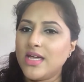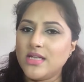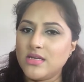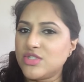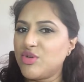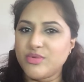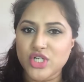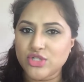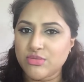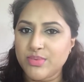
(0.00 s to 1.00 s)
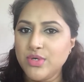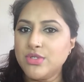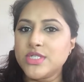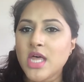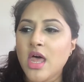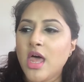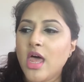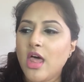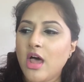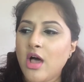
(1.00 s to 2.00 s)
in Superdrugs or Boots.
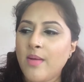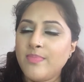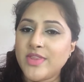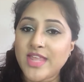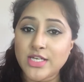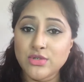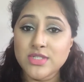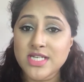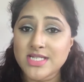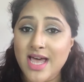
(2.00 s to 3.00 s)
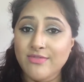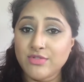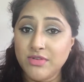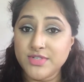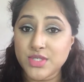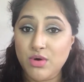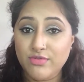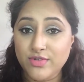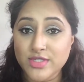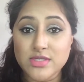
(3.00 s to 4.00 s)
They do tend to have 3 for 2
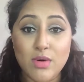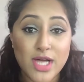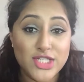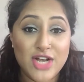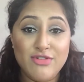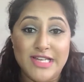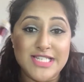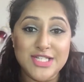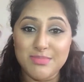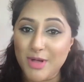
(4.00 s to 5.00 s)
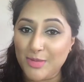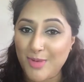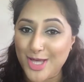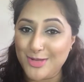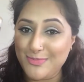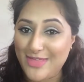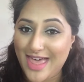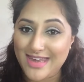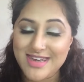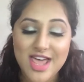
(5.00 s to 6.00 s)
offers, so I generally tend to bulk buy them
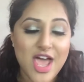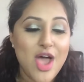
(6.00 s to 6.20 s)
then,